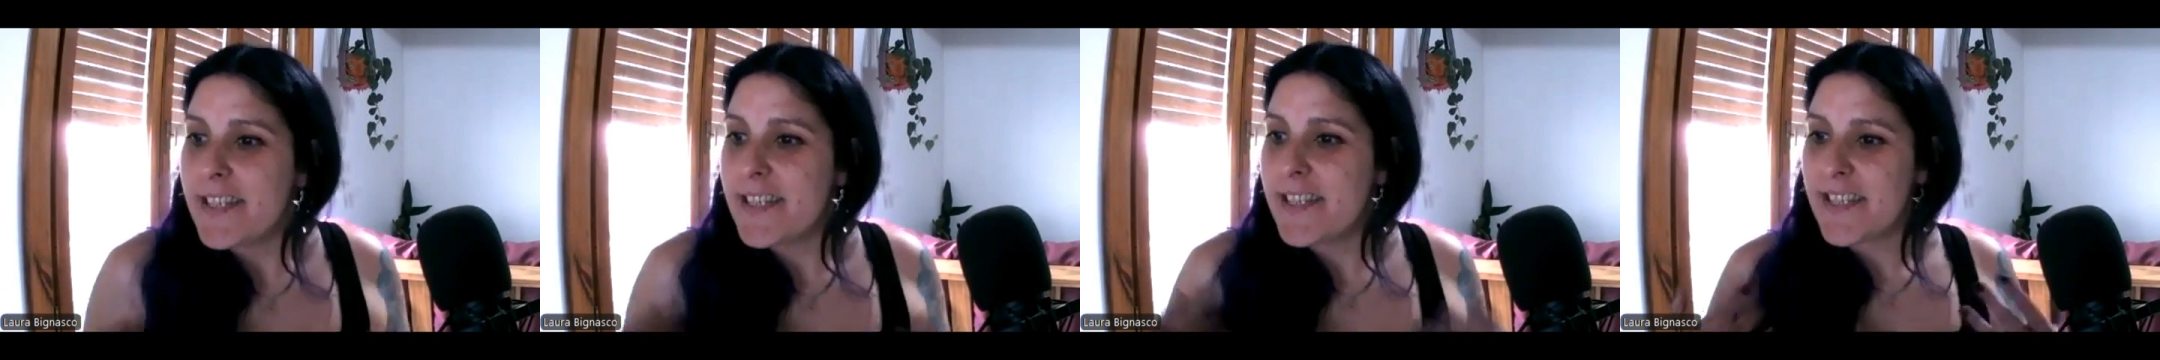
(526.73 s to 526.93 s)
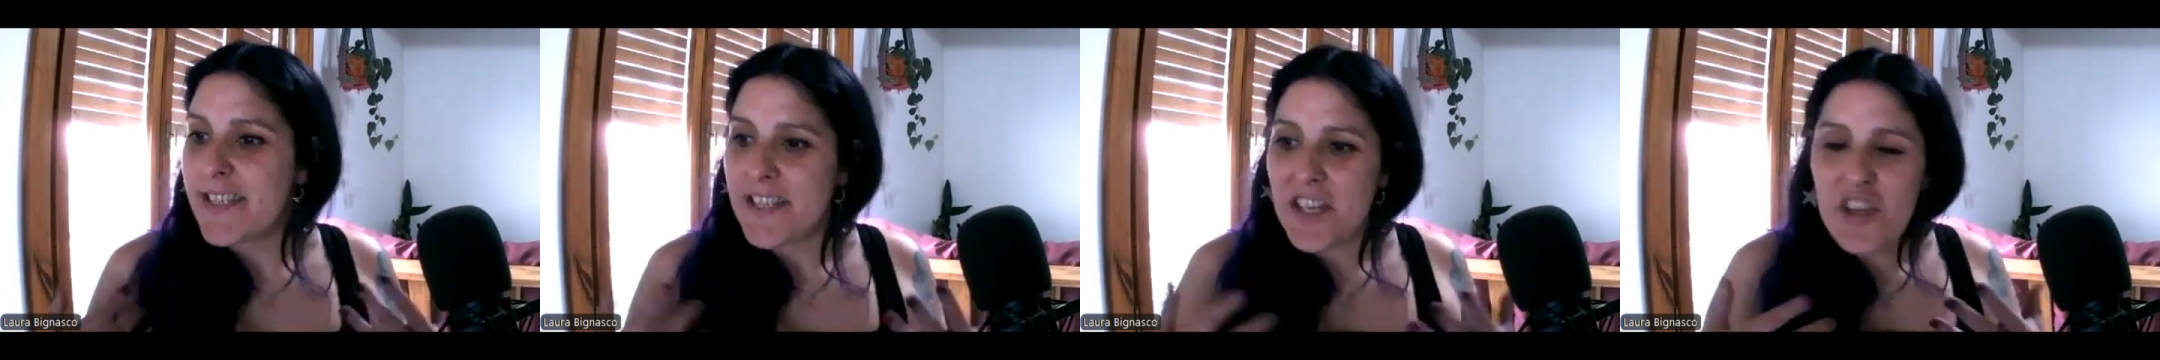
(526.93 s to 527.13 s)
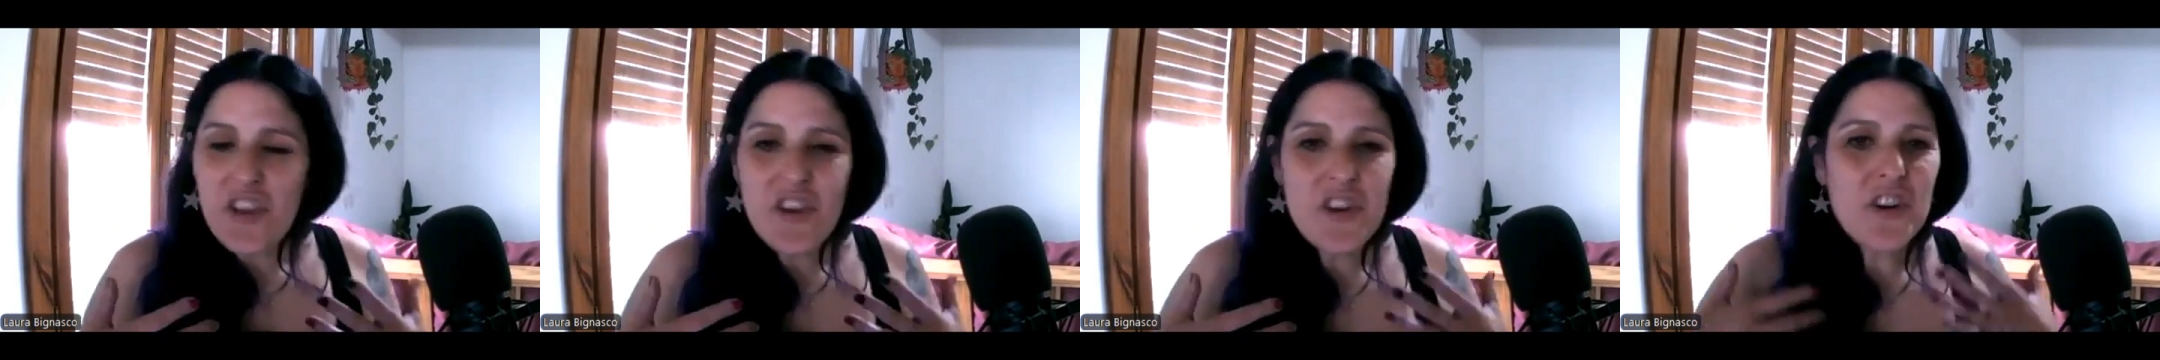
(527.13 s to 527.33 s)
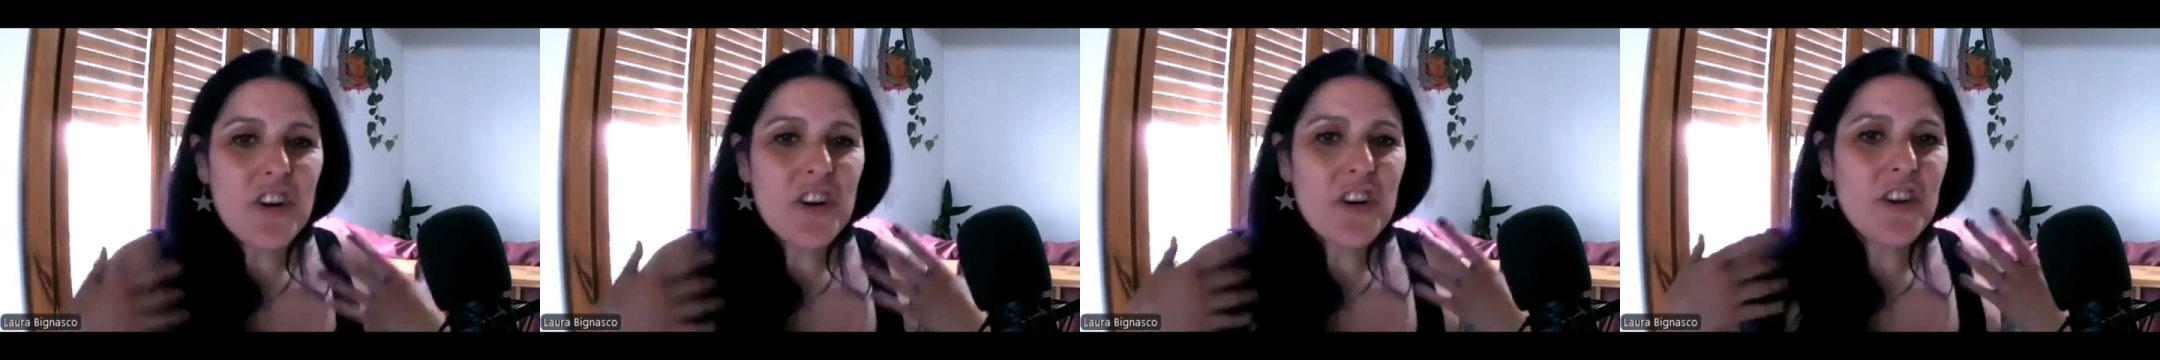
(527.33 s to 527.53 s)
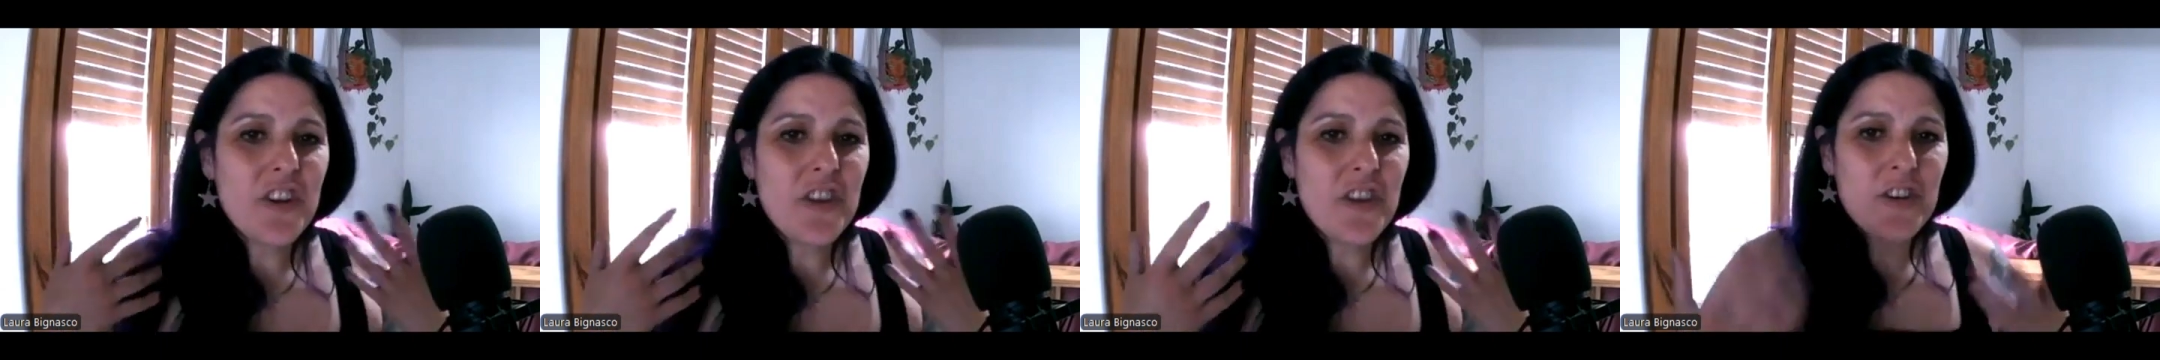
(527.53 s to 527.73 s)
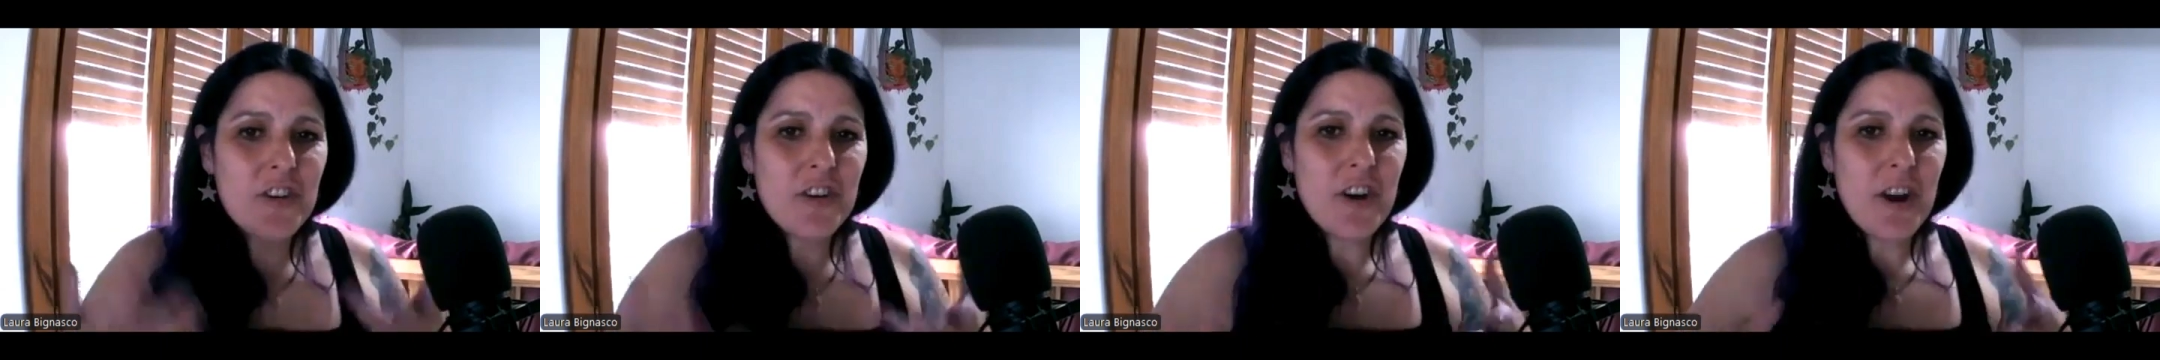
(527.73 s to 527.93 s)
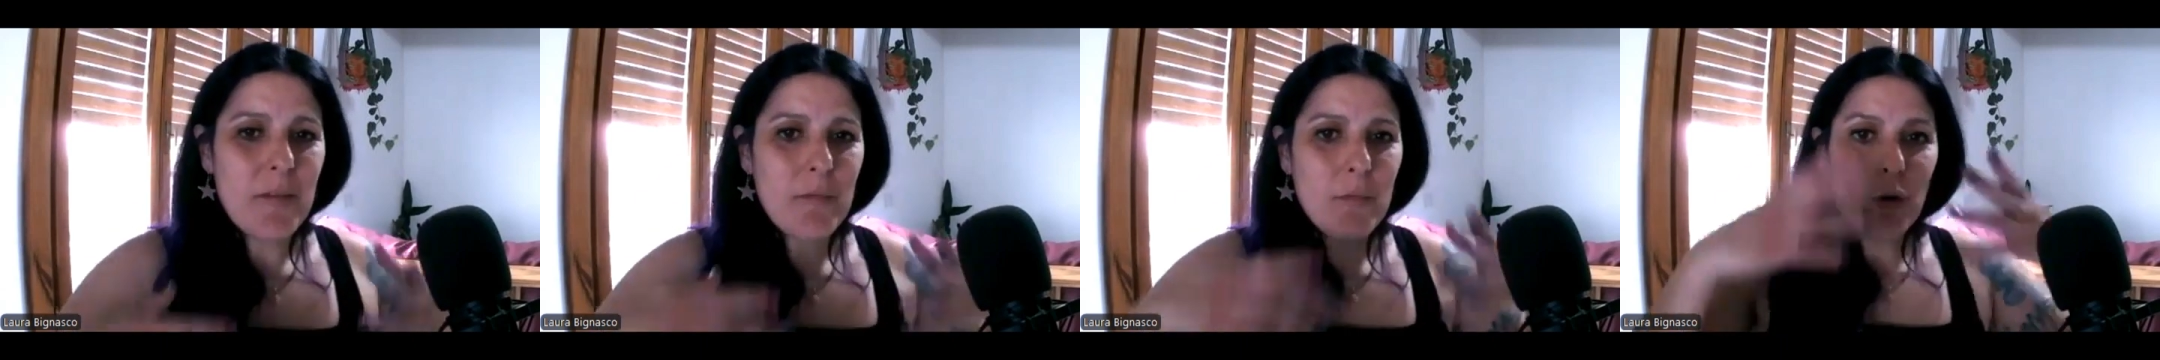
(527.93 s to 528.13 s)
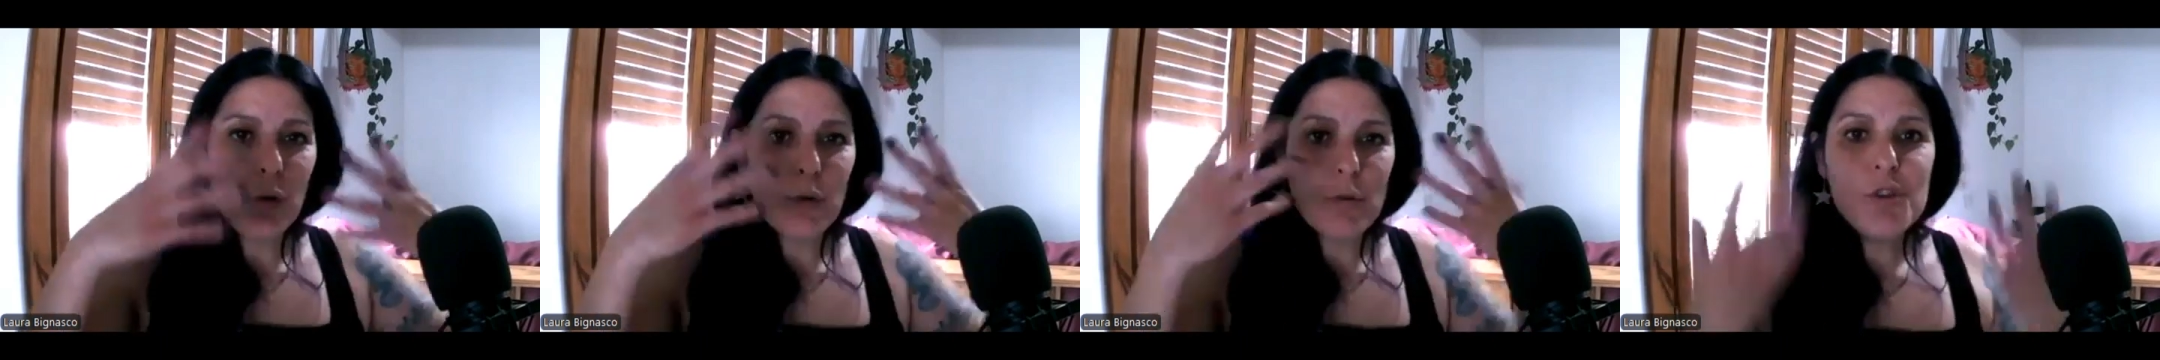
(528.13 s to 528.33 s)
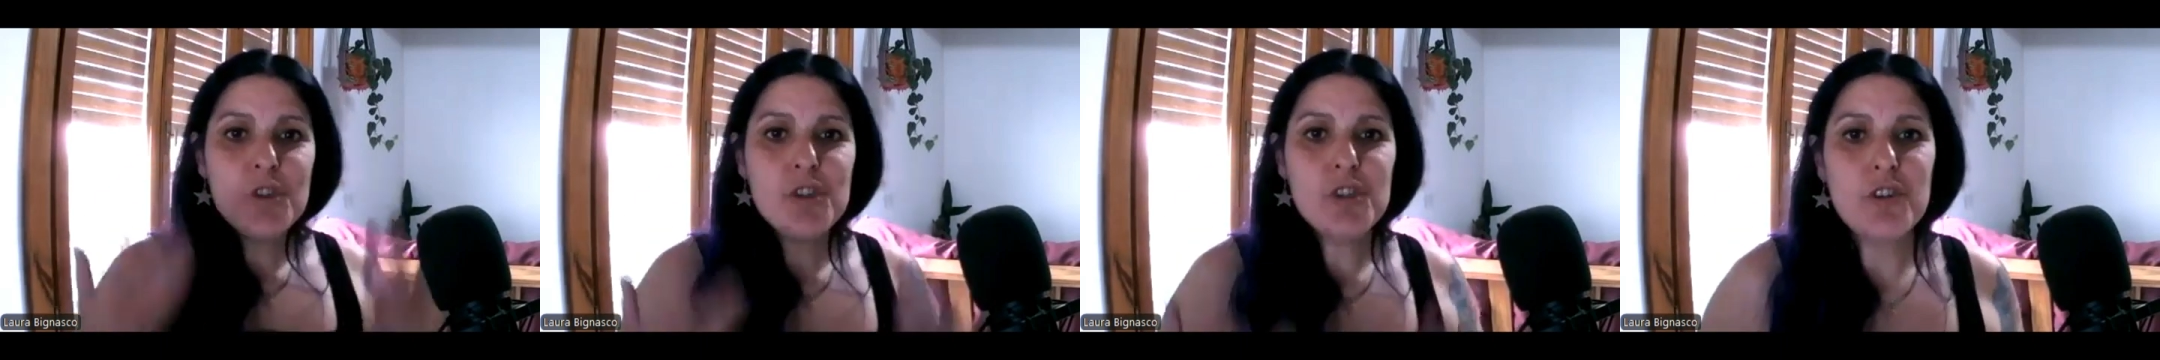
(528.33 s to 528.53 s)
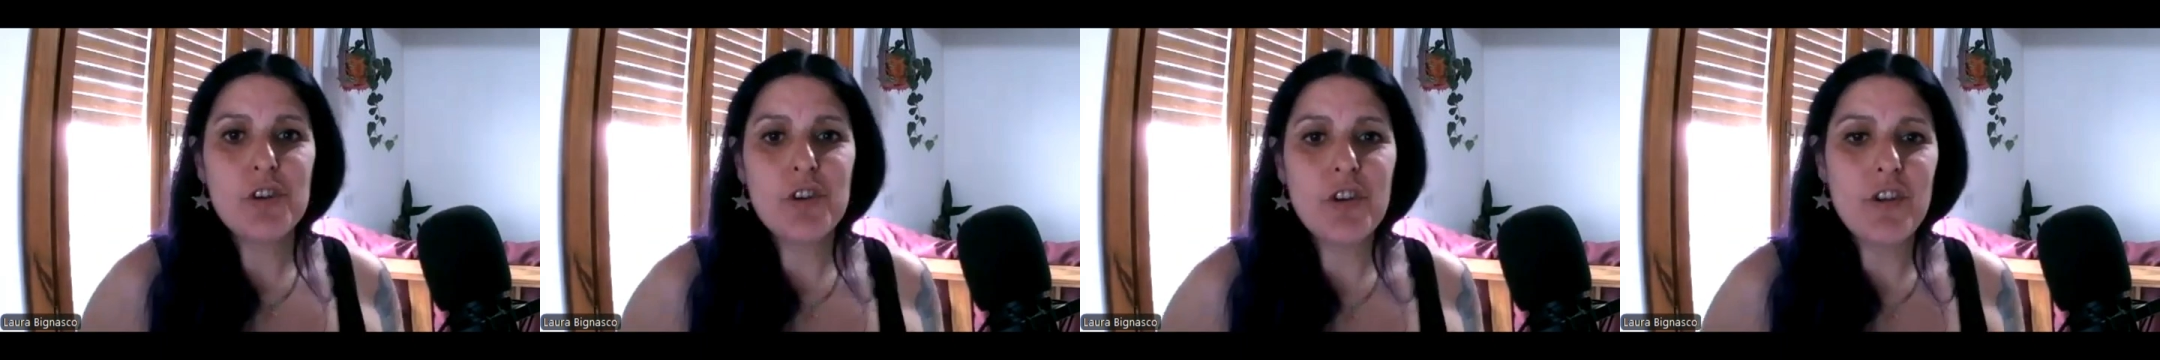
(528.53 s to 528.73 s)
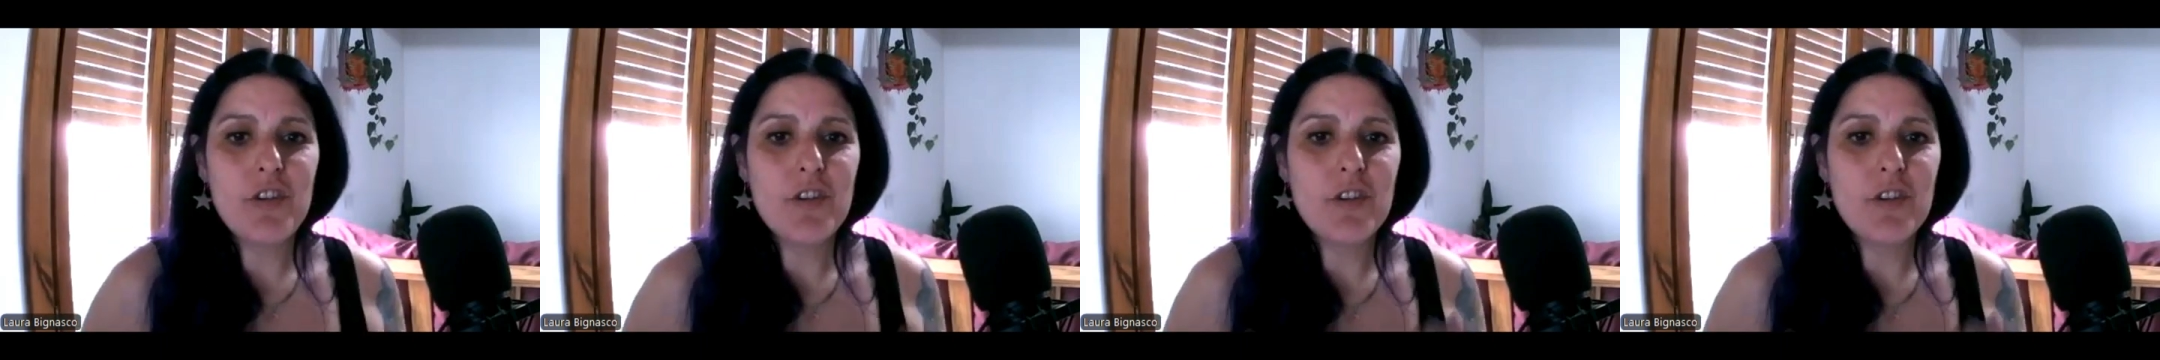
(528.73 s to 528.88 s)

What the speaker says: see your evolution,